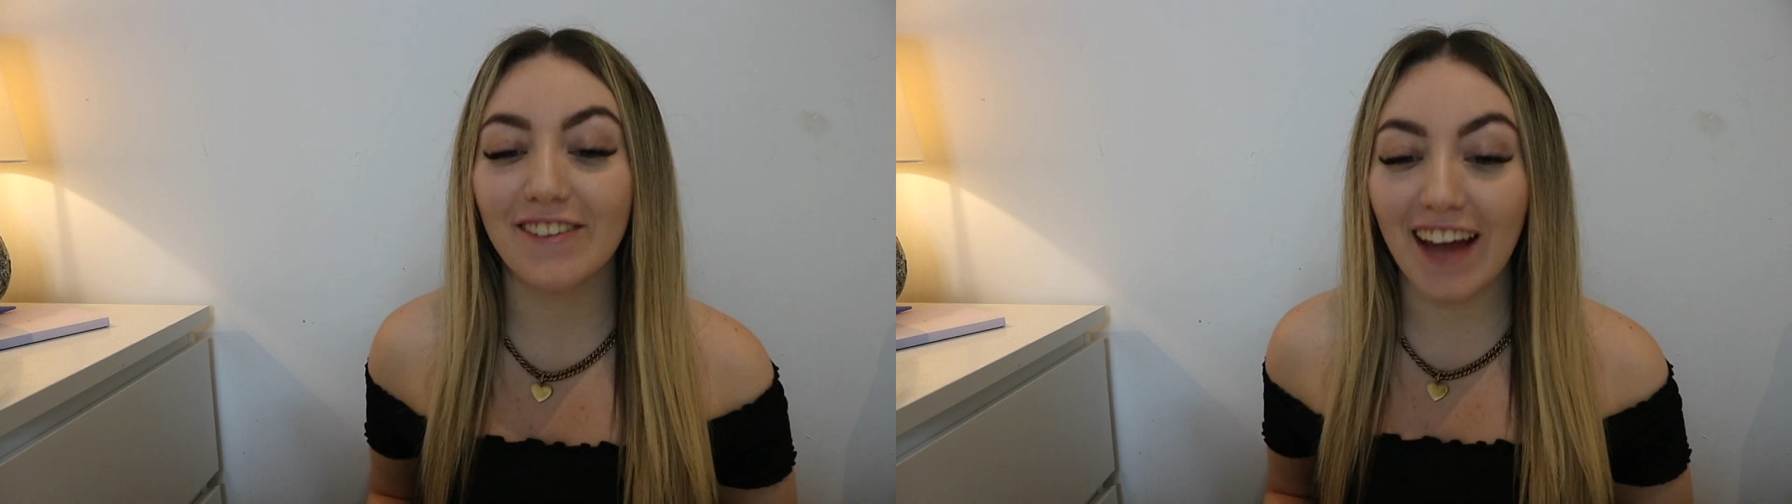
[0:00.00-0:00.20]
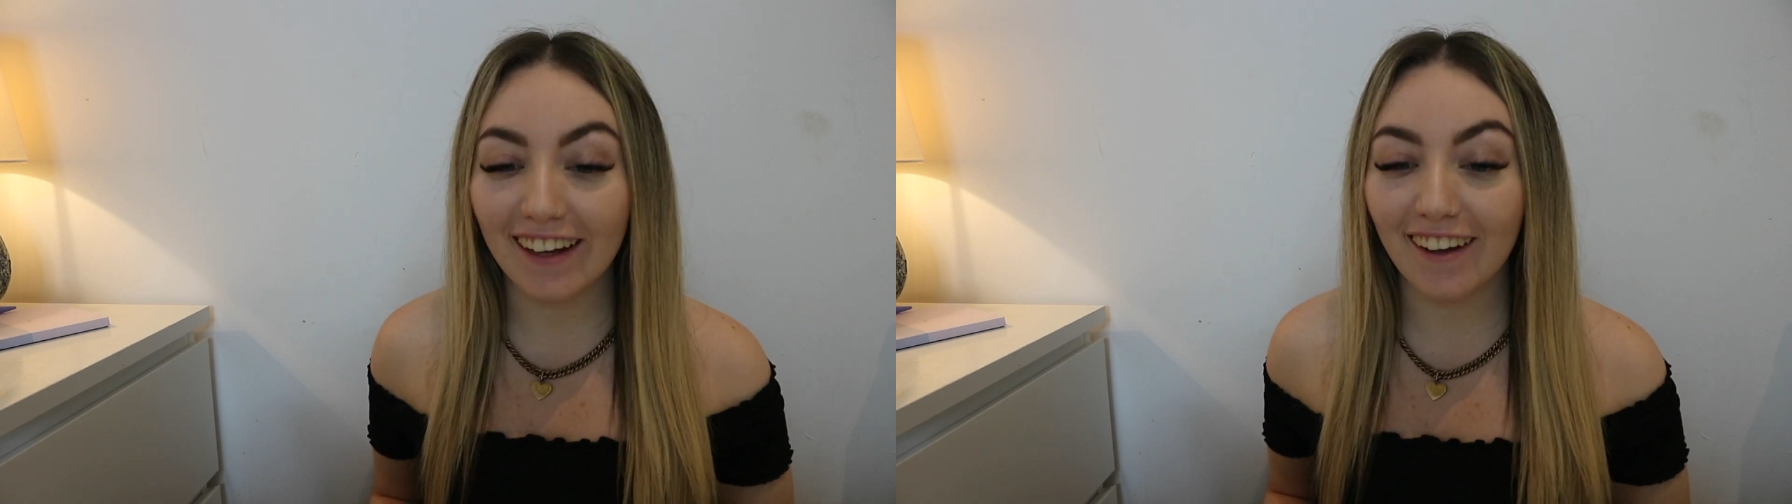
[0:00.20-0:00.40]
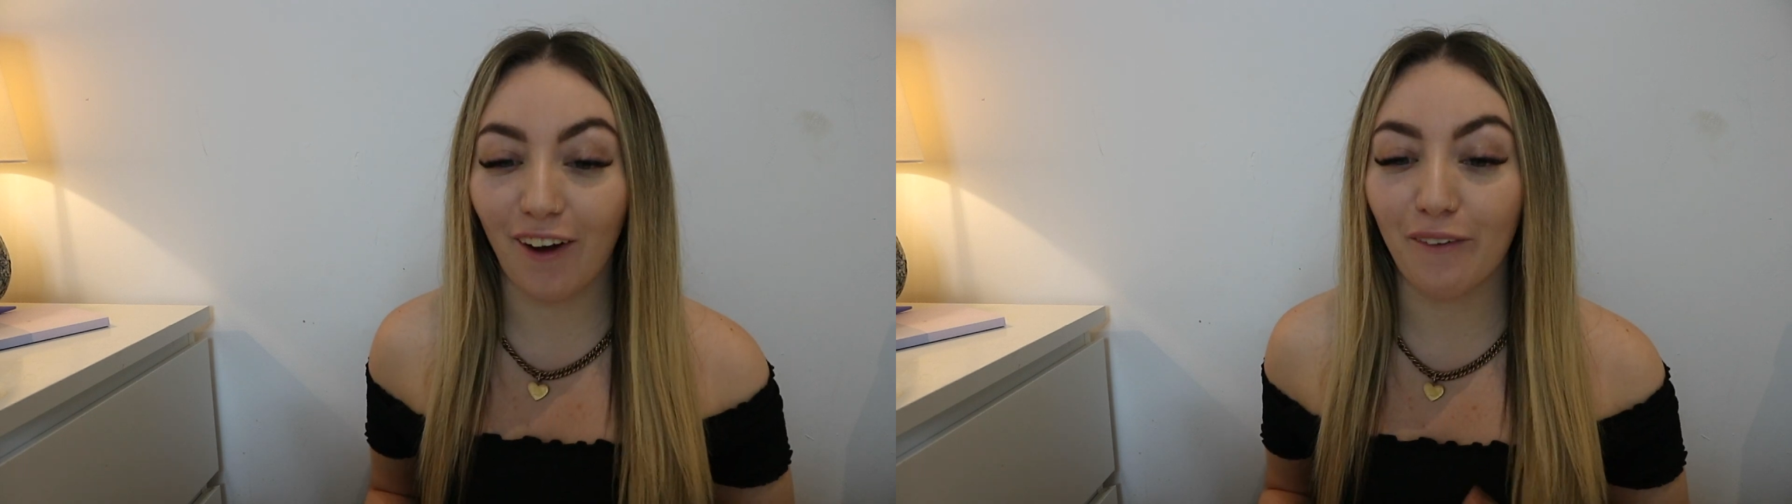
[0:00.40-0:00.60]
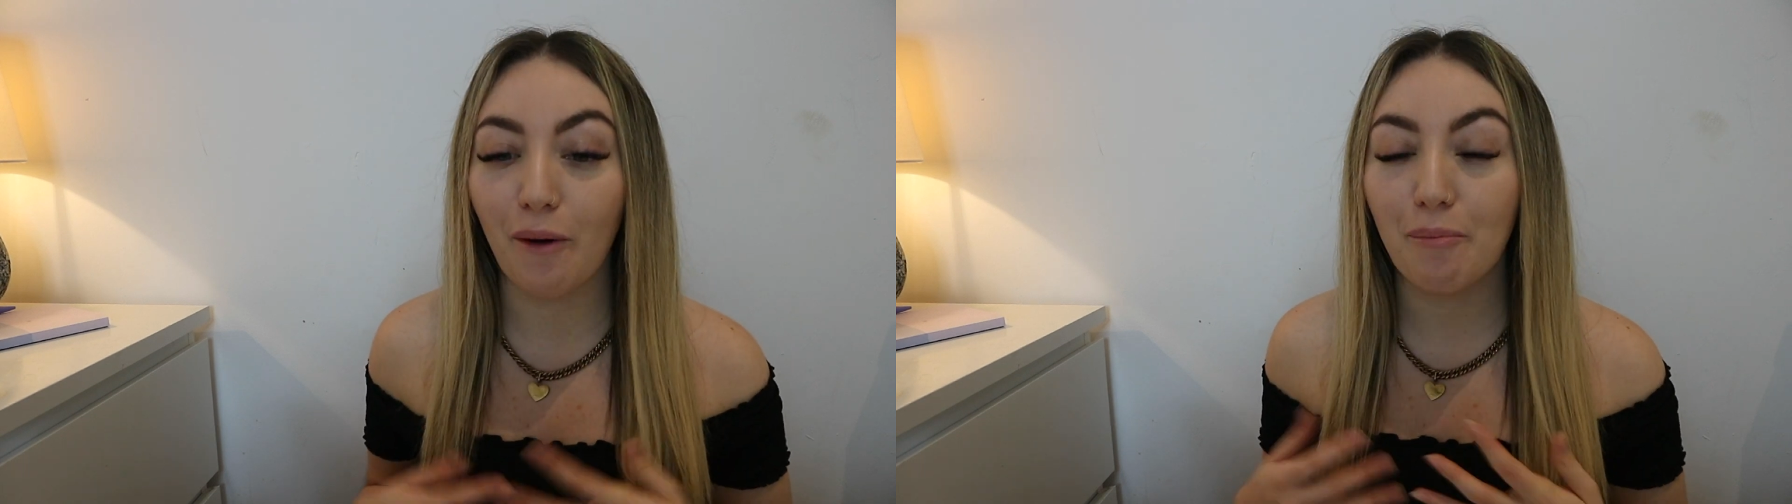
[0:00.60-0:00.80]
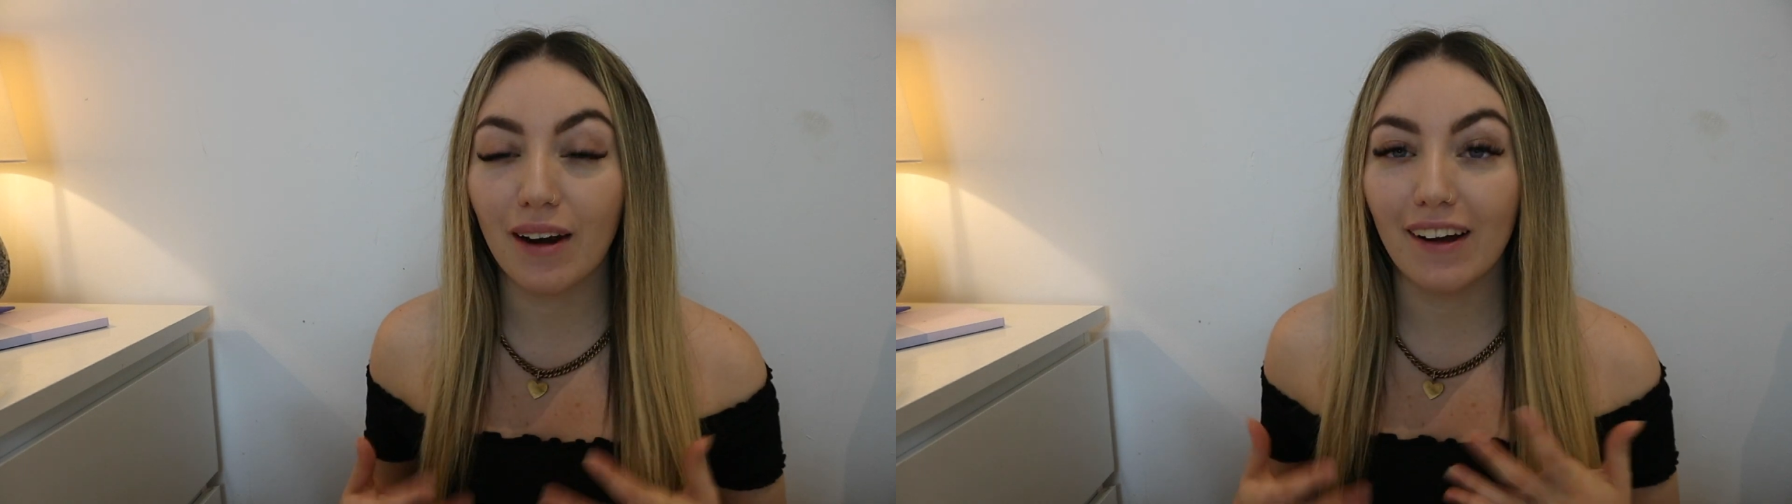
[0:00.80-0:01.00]
Yanko
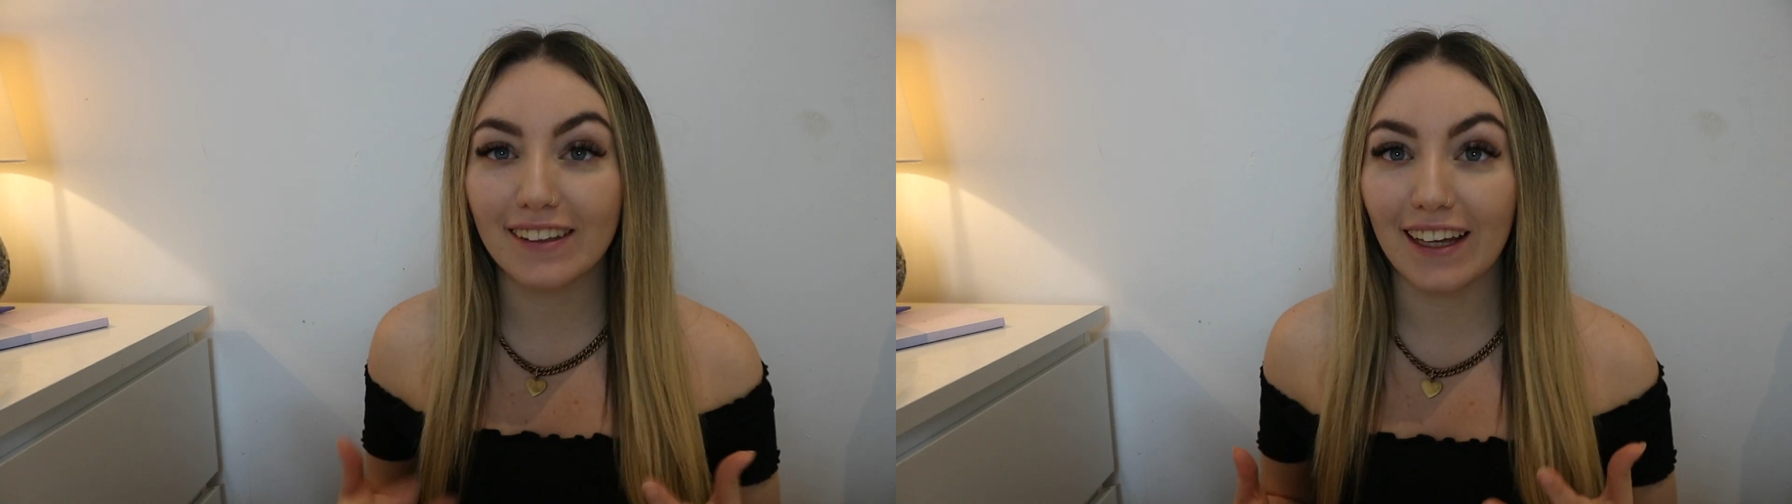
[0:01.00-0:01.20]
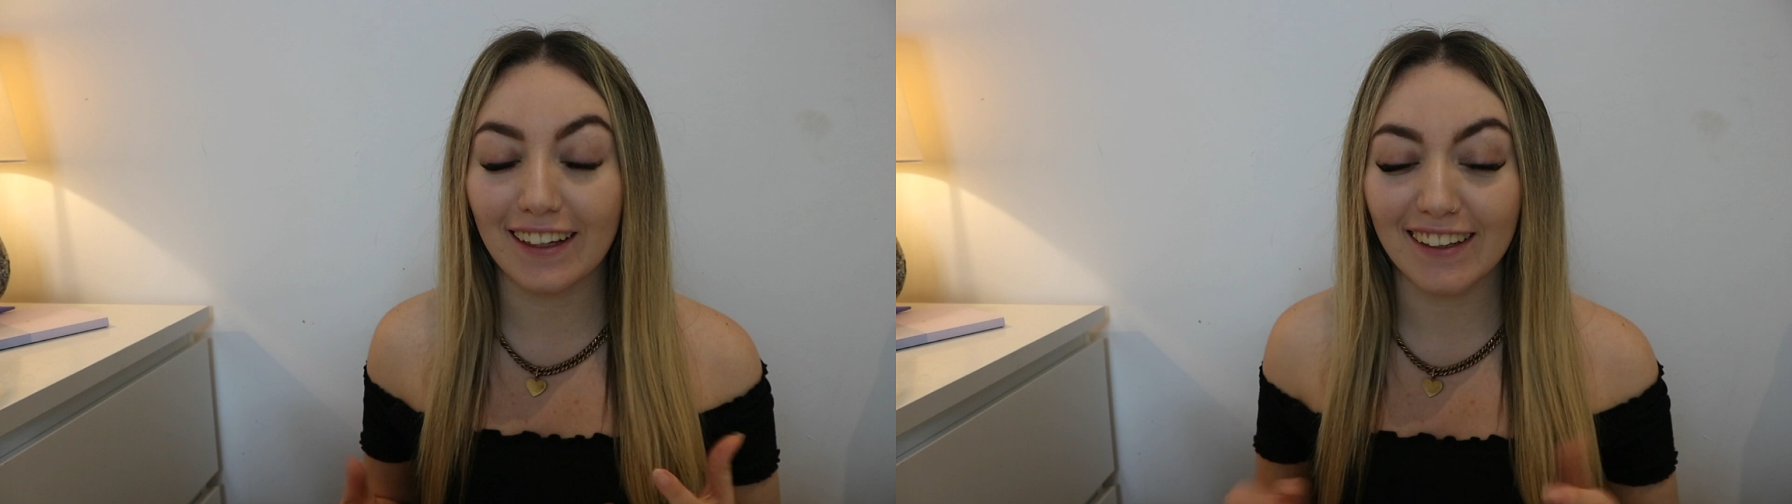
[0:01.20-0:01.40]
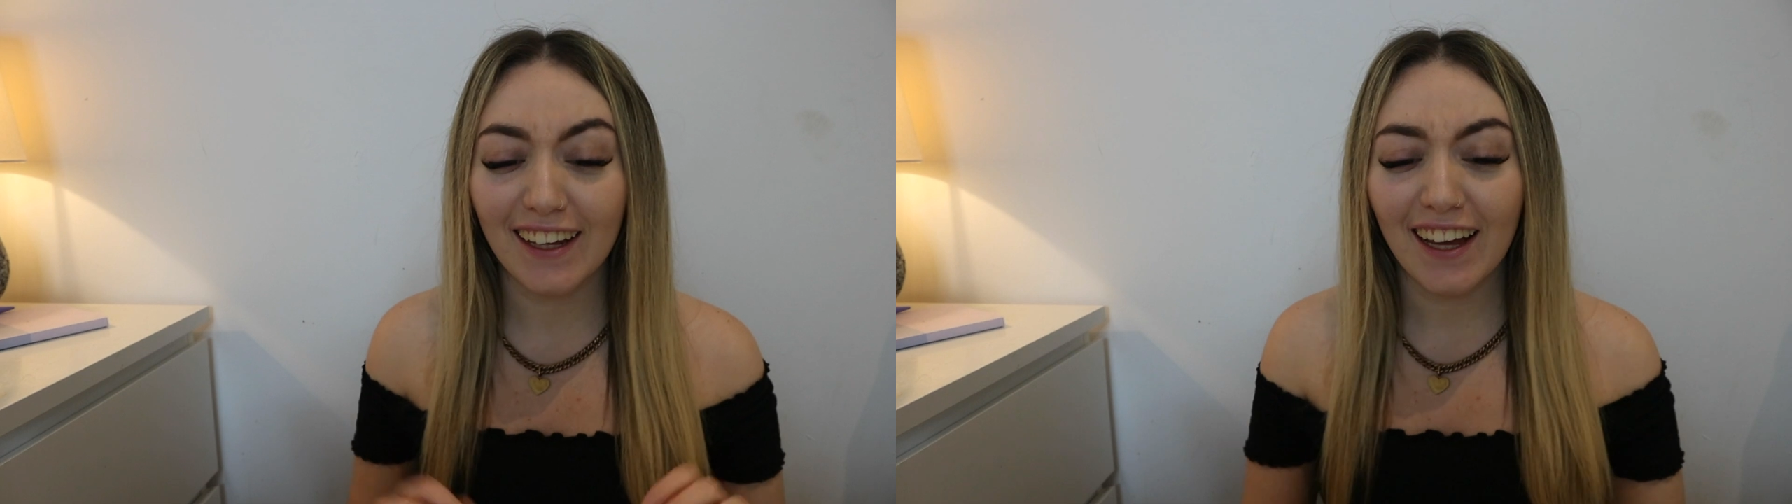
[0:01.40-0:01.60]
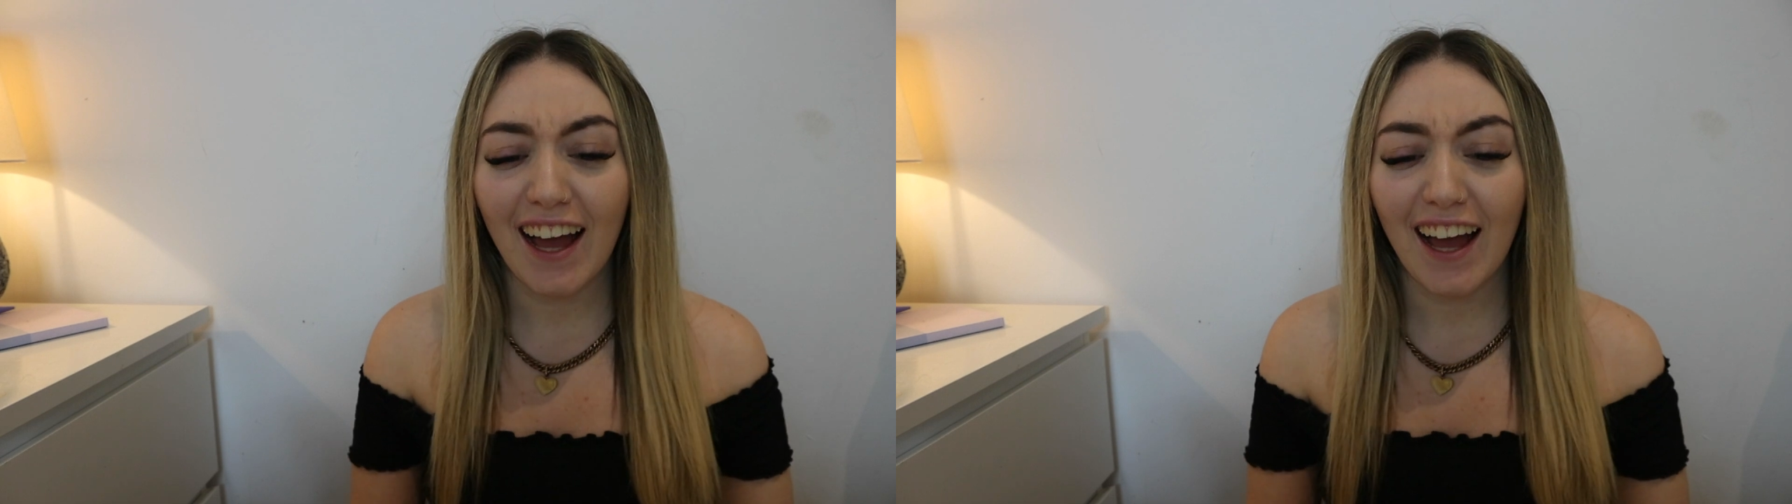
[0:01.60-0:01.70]
Plugged In.